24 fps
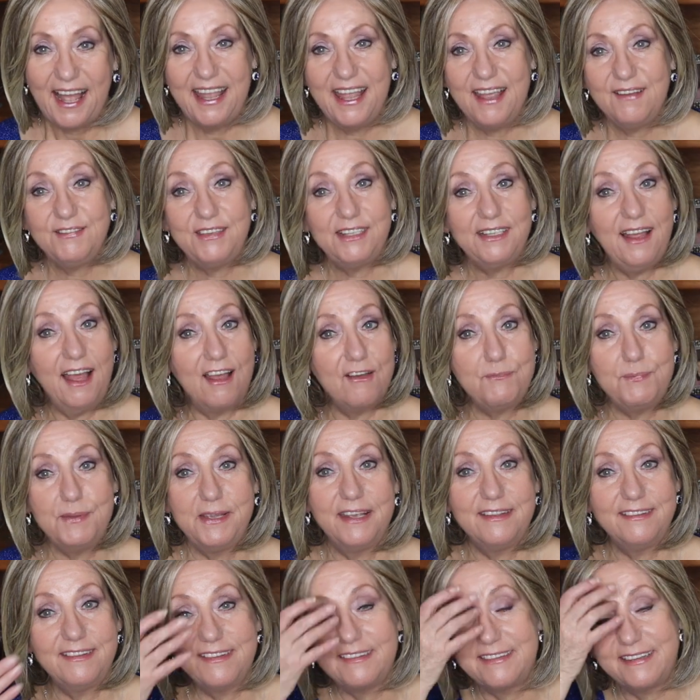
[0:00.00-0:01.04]
I have to laugh
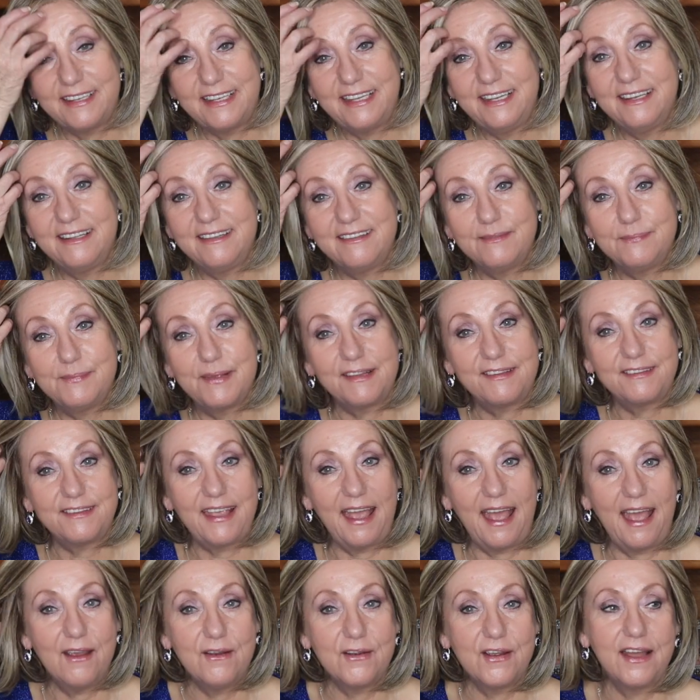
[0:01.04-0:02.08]
because it's a kid's
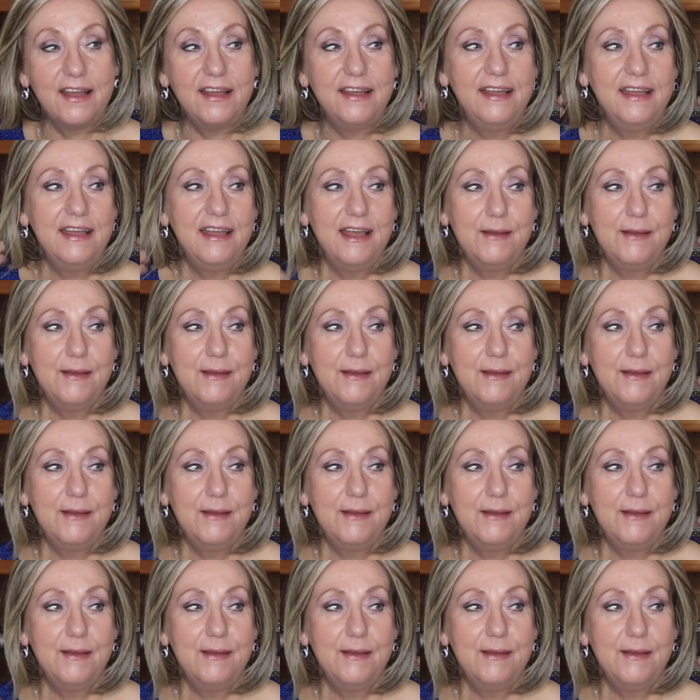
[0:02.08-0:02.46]
mascara.